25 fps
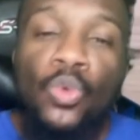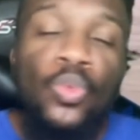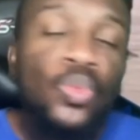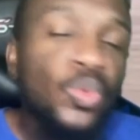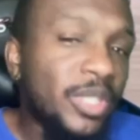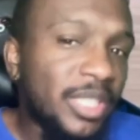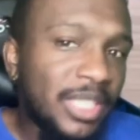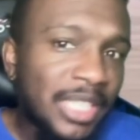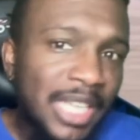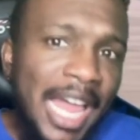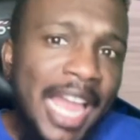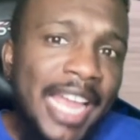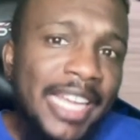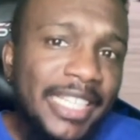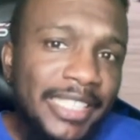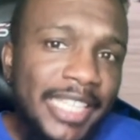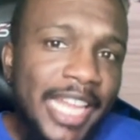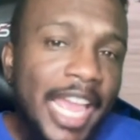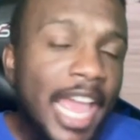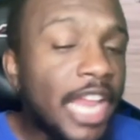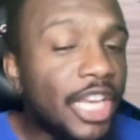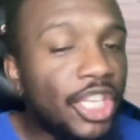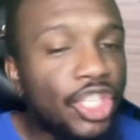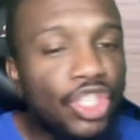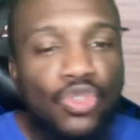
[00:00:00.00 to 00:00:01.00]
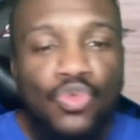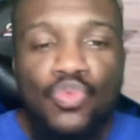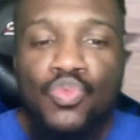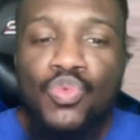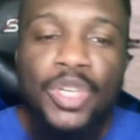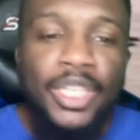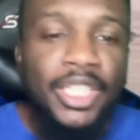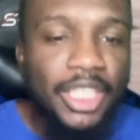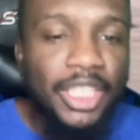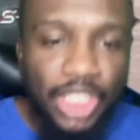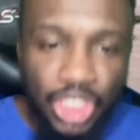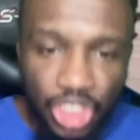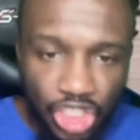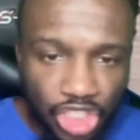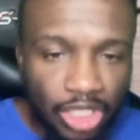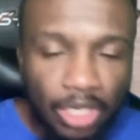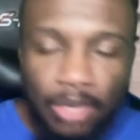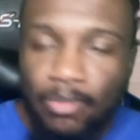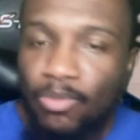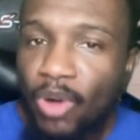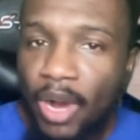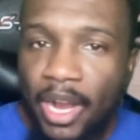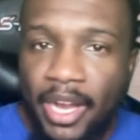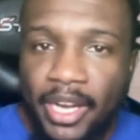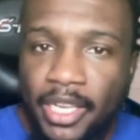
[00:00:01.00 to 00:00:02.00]
was like that, you wouldn't
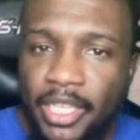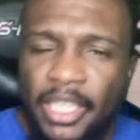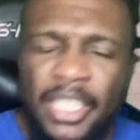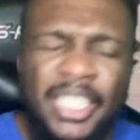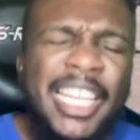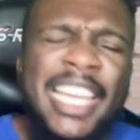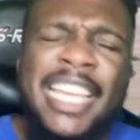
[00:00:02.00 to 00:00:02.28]
jump right here.